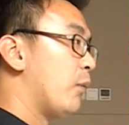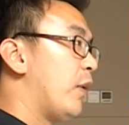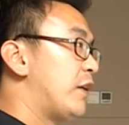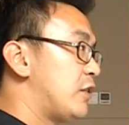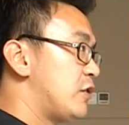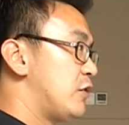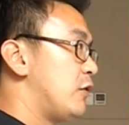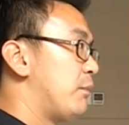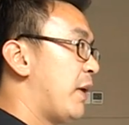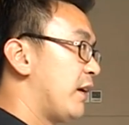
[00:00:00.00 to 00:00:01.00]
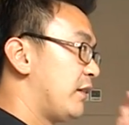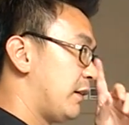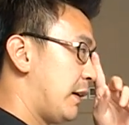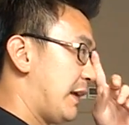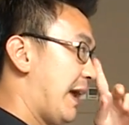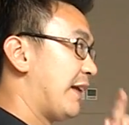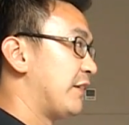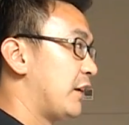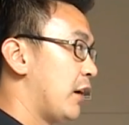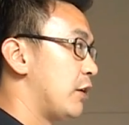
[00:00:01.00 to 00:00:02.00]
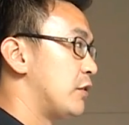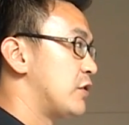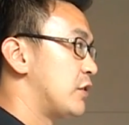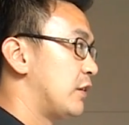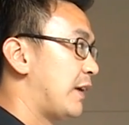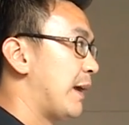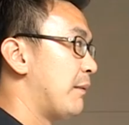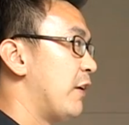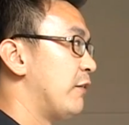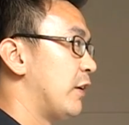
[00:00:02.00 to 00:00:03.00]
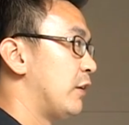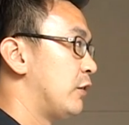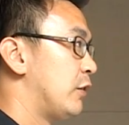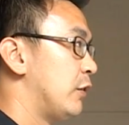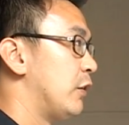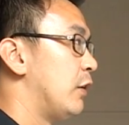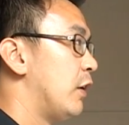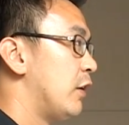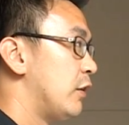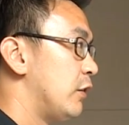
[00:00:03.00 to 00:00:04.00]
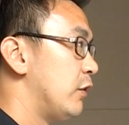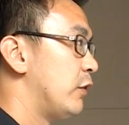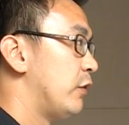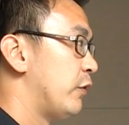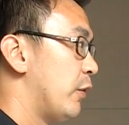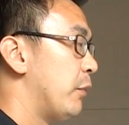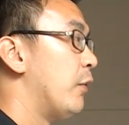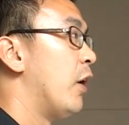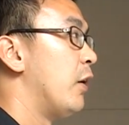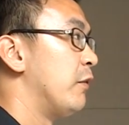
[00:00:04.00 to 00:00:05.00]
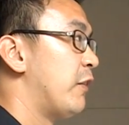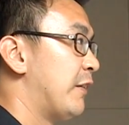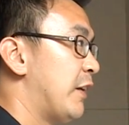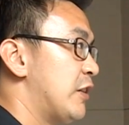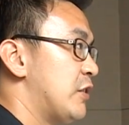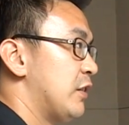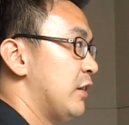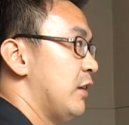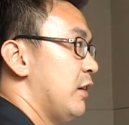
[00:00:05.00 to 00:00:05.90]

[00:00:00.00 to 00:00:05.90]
why did you personally, as a coach, came over to Youth Football Home Foundation?